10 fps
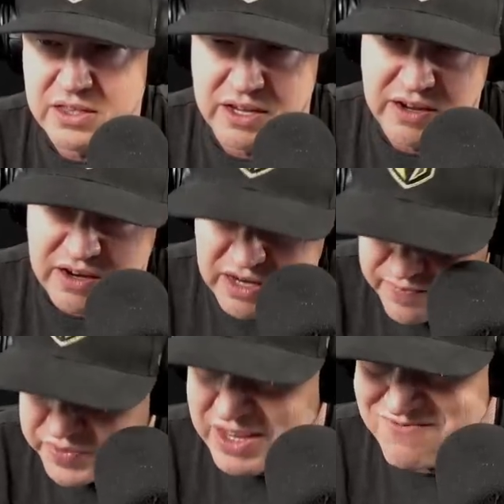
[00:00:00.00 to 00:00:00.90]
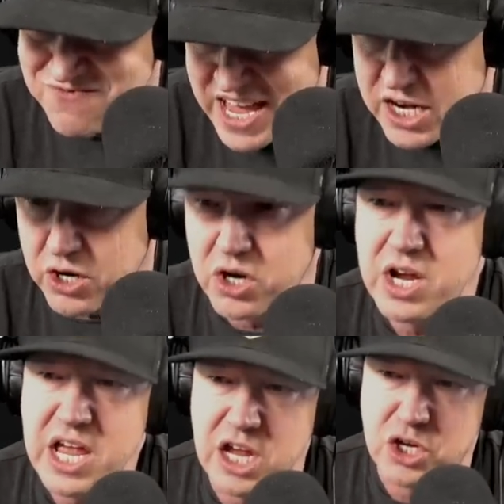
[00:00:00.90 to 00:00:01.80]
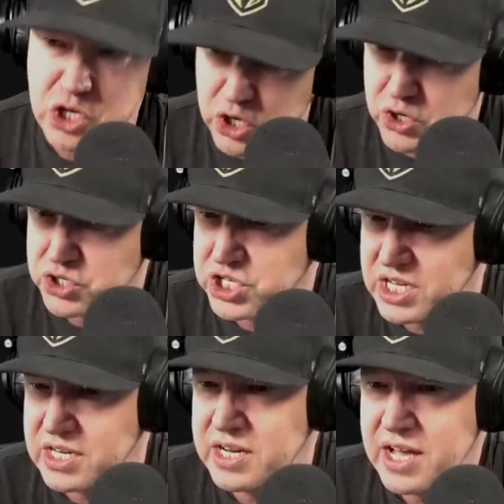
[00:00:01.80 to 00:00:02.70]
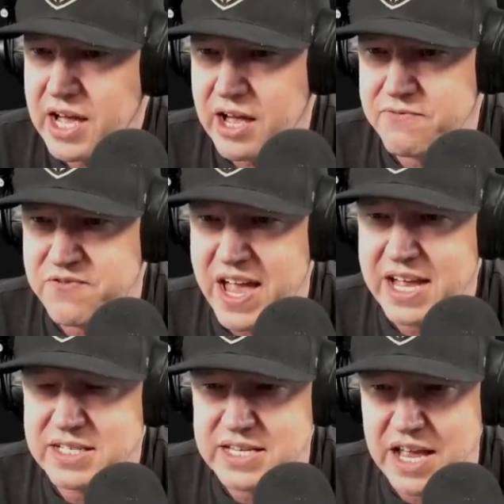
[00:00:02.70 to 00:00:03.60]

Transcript: the Invader Incursion event,